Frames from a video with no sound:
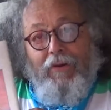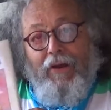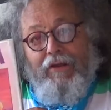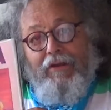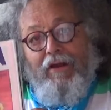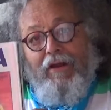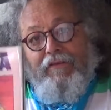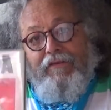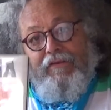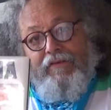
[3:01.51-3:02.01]
I
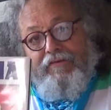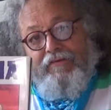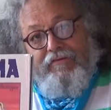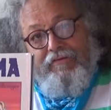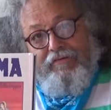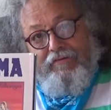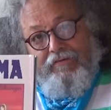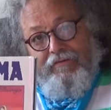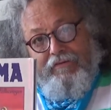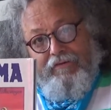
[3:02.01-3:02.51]
got
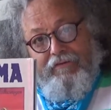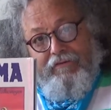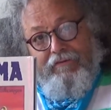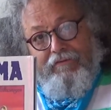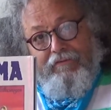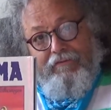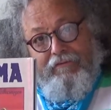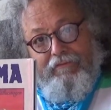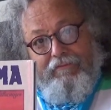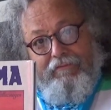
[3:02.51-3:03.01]
this
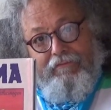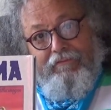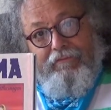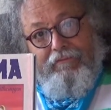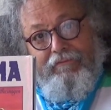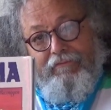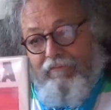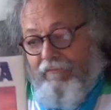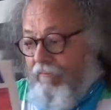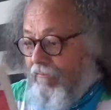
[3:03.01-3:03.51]

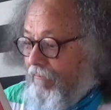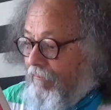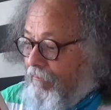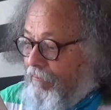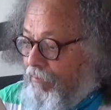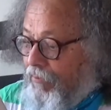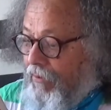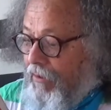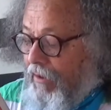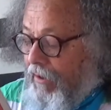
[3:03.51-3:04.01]

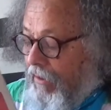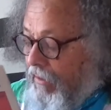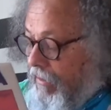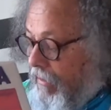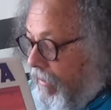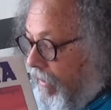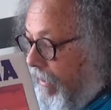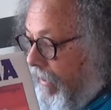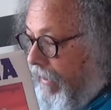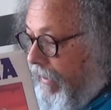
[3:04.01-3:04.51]
book
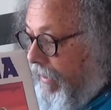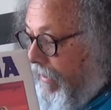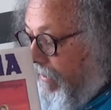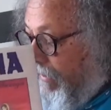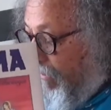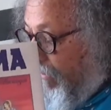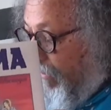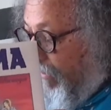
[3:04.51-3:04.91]
and